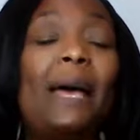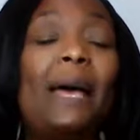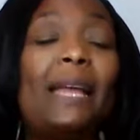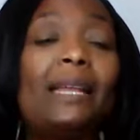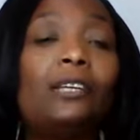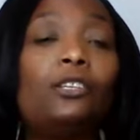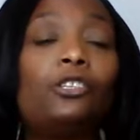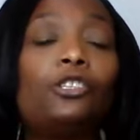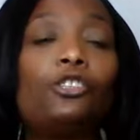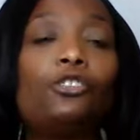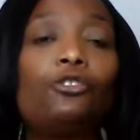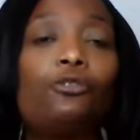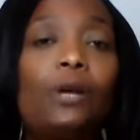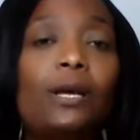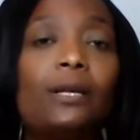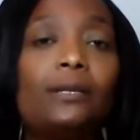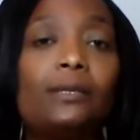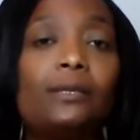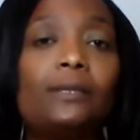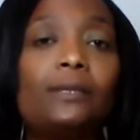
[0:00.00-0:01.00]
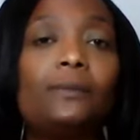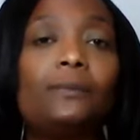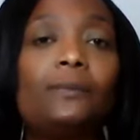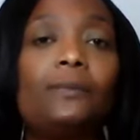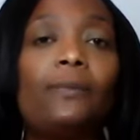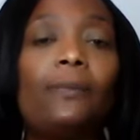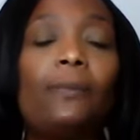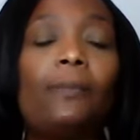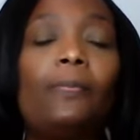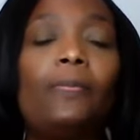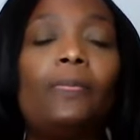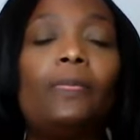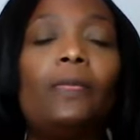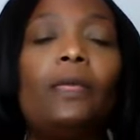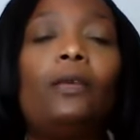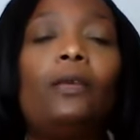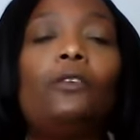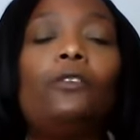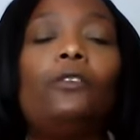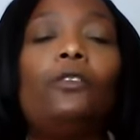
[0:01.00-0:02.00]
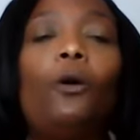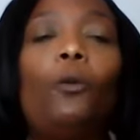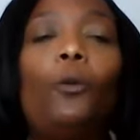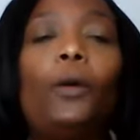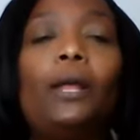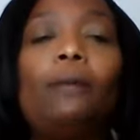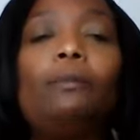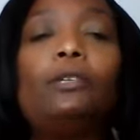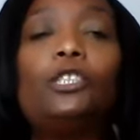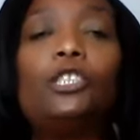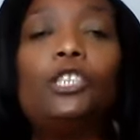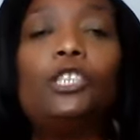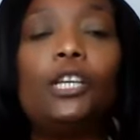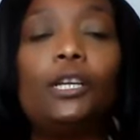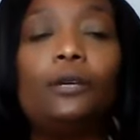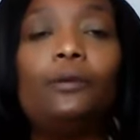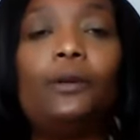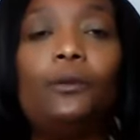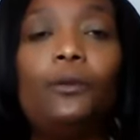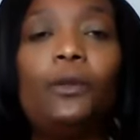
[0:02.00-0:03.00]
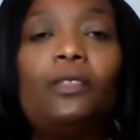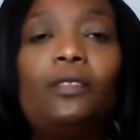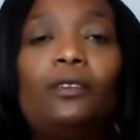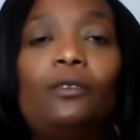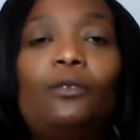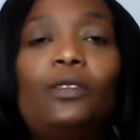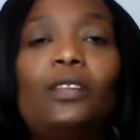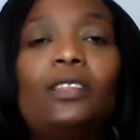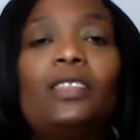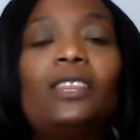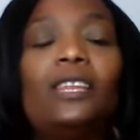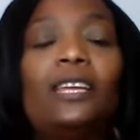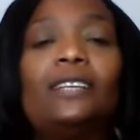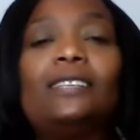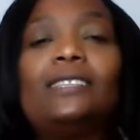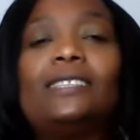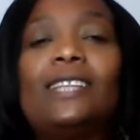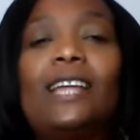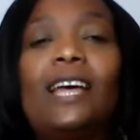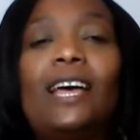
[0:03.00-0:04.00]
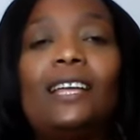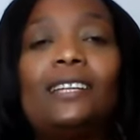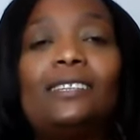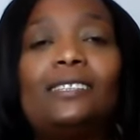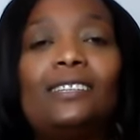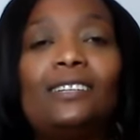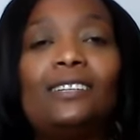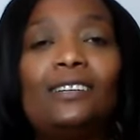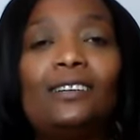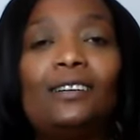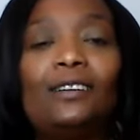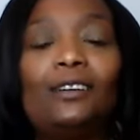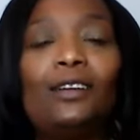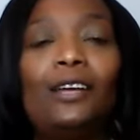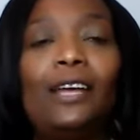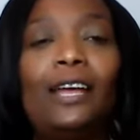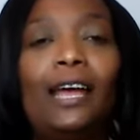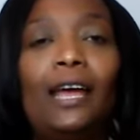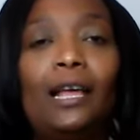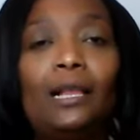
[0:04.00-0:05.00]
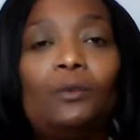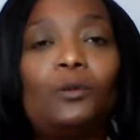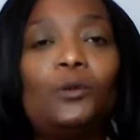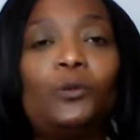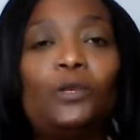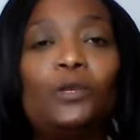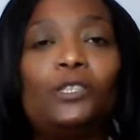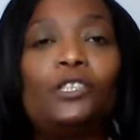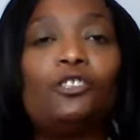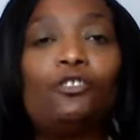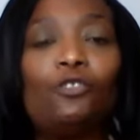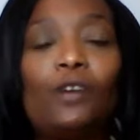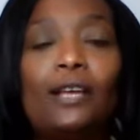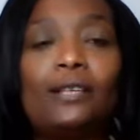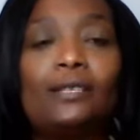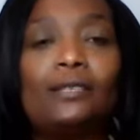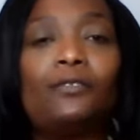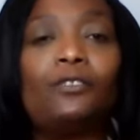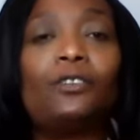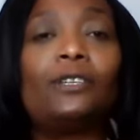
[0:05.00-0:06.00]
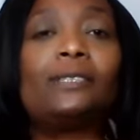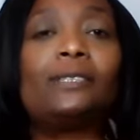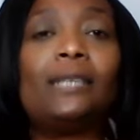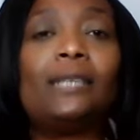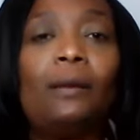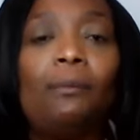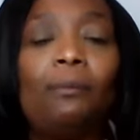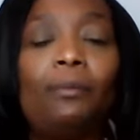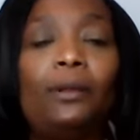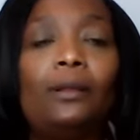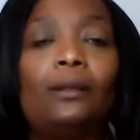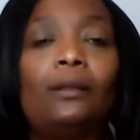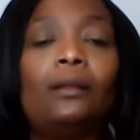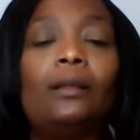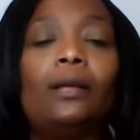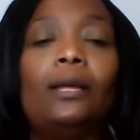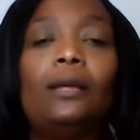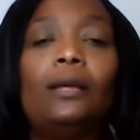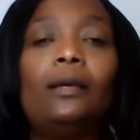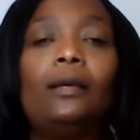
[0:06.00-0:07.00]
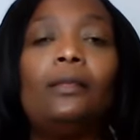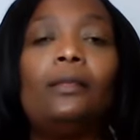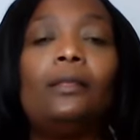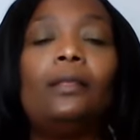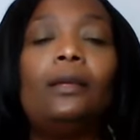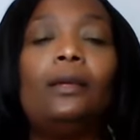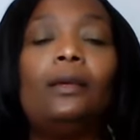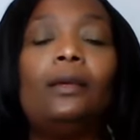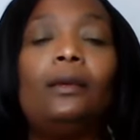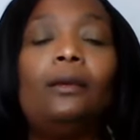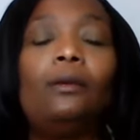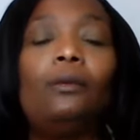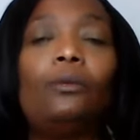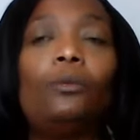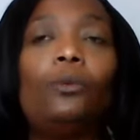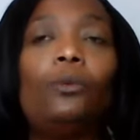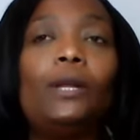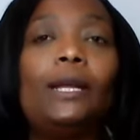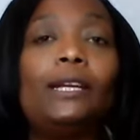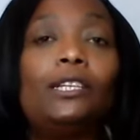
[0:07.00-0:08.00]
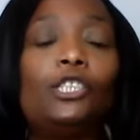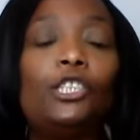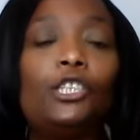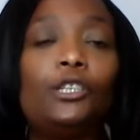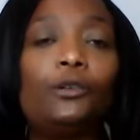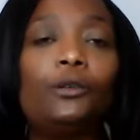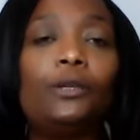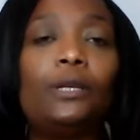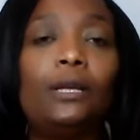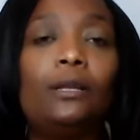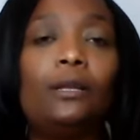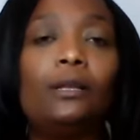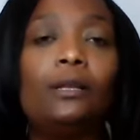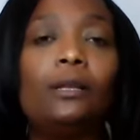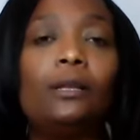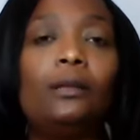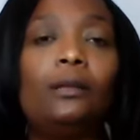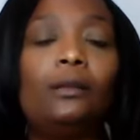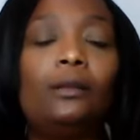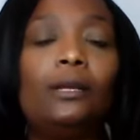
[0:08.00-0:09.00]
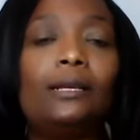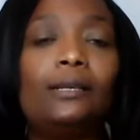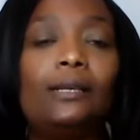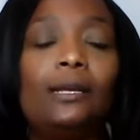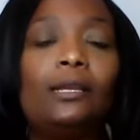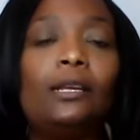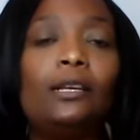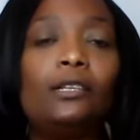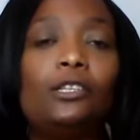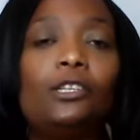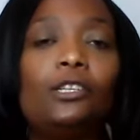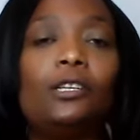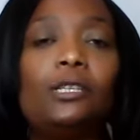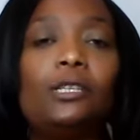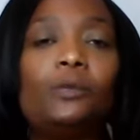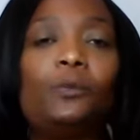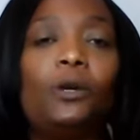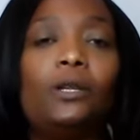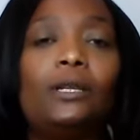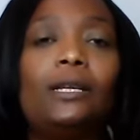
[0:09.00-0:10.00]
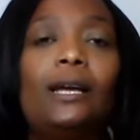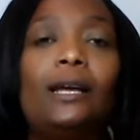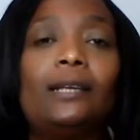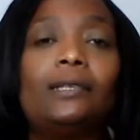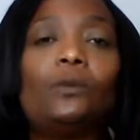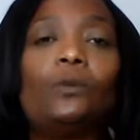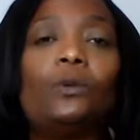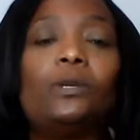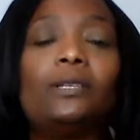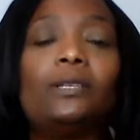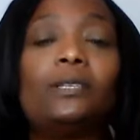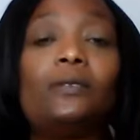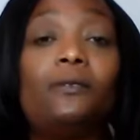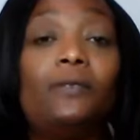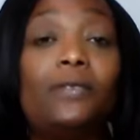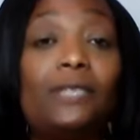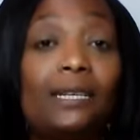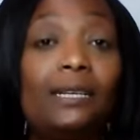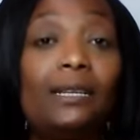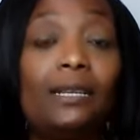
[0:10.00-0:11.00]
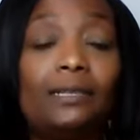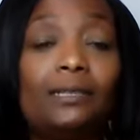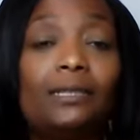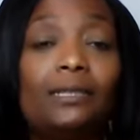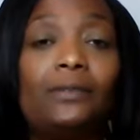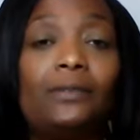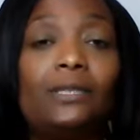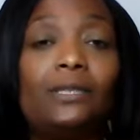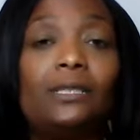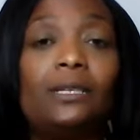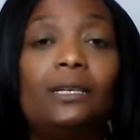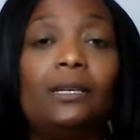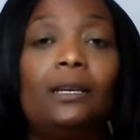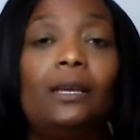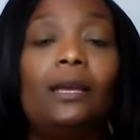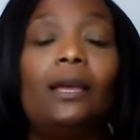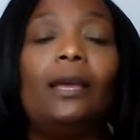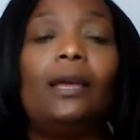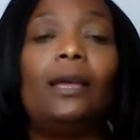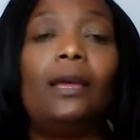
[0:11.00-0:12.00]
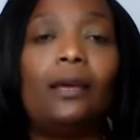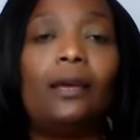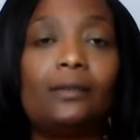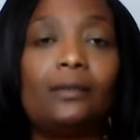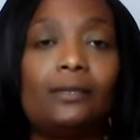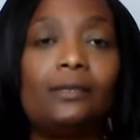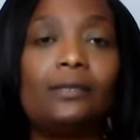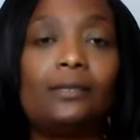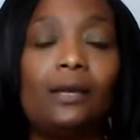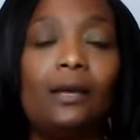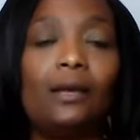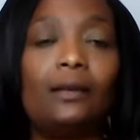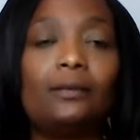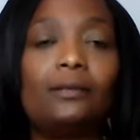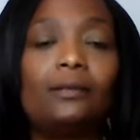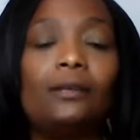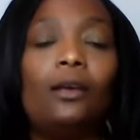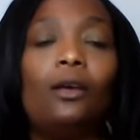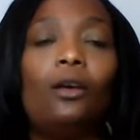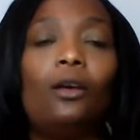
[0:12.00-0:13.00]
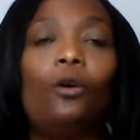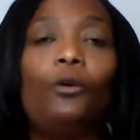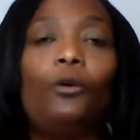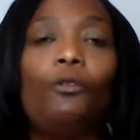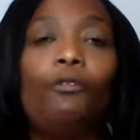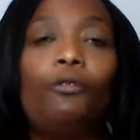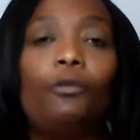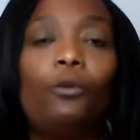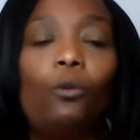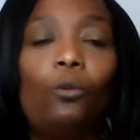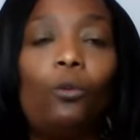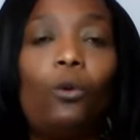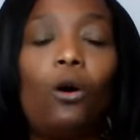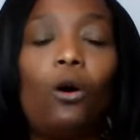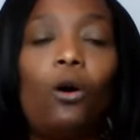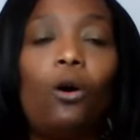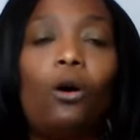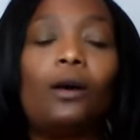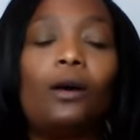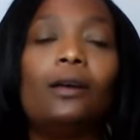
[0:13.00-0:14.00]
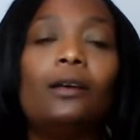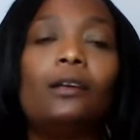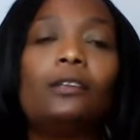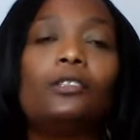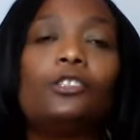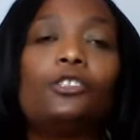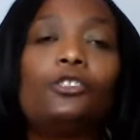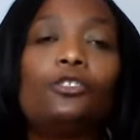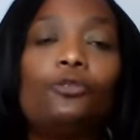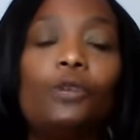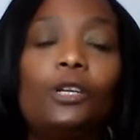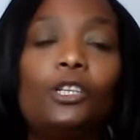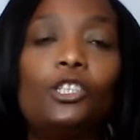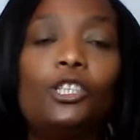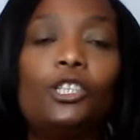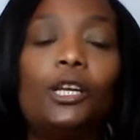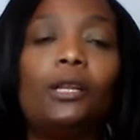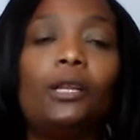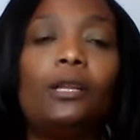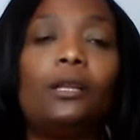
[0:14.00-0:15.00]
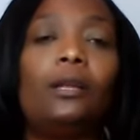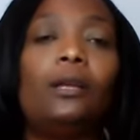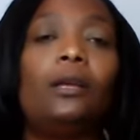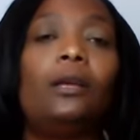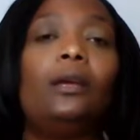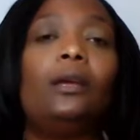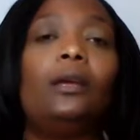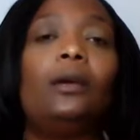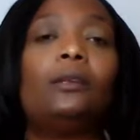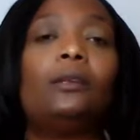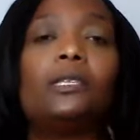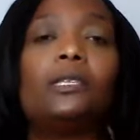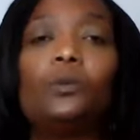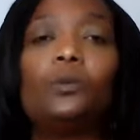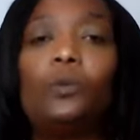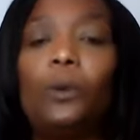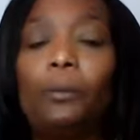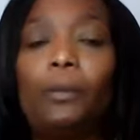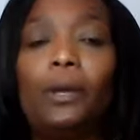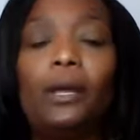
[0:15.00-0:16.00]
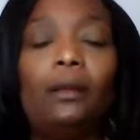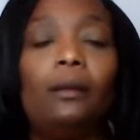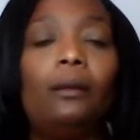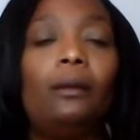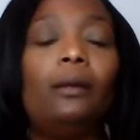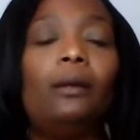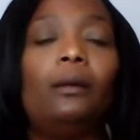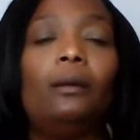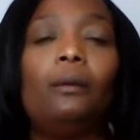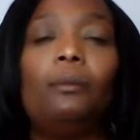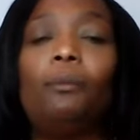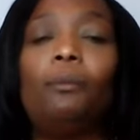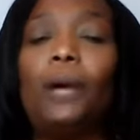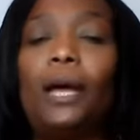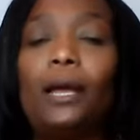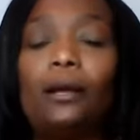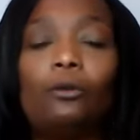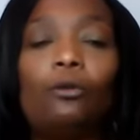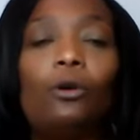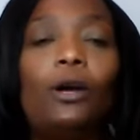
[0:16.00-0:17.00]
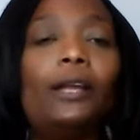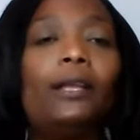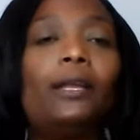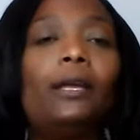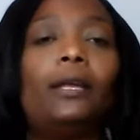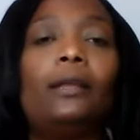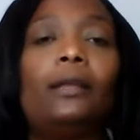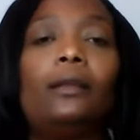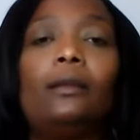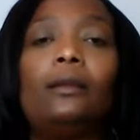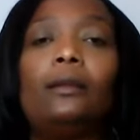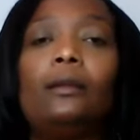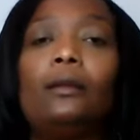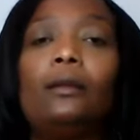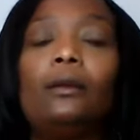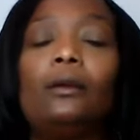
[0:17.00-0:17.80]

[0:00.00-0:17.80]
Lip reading: manage stress. So when I'm sharing with you the things that helps with stress, for example, the one I shared in yesterday's podcast was physical activity, exercise, going for a walk, stretching, swimming, bike riding,